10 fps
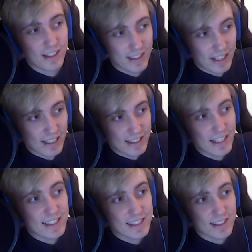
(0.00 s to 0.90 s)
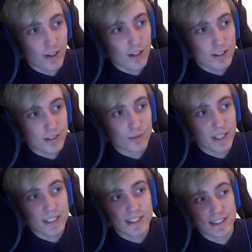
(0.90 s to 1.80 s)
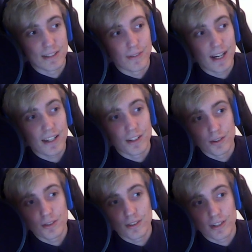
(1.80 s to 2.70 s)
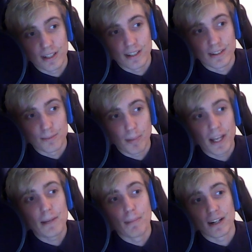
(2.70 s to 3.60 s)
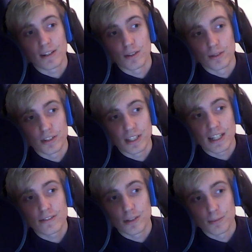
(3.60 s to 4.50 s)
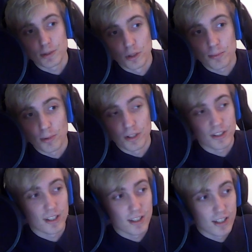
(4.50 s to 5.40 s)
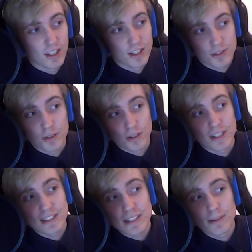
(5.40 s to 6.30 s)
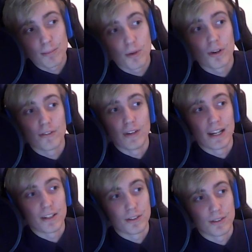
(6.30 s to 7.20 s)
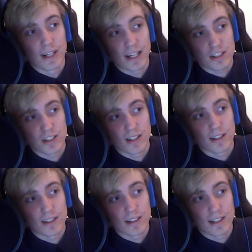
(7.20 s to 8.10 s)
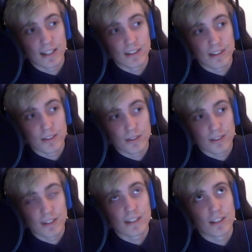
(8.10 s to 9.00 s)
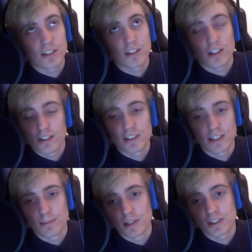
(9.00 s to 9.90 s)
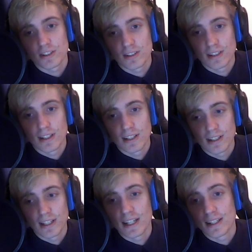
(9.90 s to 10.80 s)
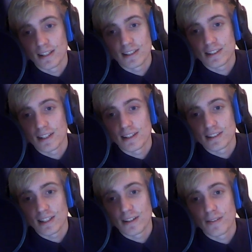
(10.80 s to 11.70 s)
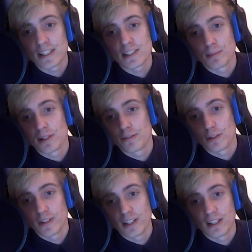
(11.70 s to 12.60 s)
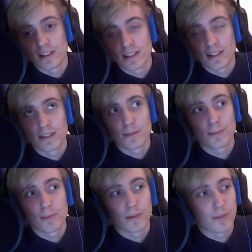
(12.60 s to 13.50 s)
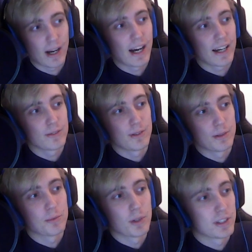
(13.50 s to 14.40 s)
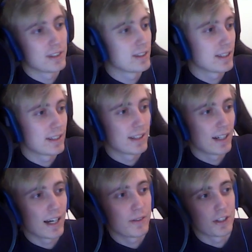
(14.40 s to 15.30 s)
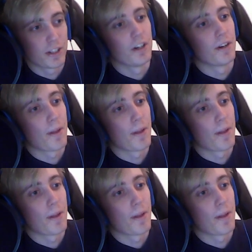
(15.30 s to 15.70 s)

like this also raises the value, or the payback gold you get from slot portal. So it's even more value actually. It doesn't cost that much in the end. It's an investment for very with high reward, high return.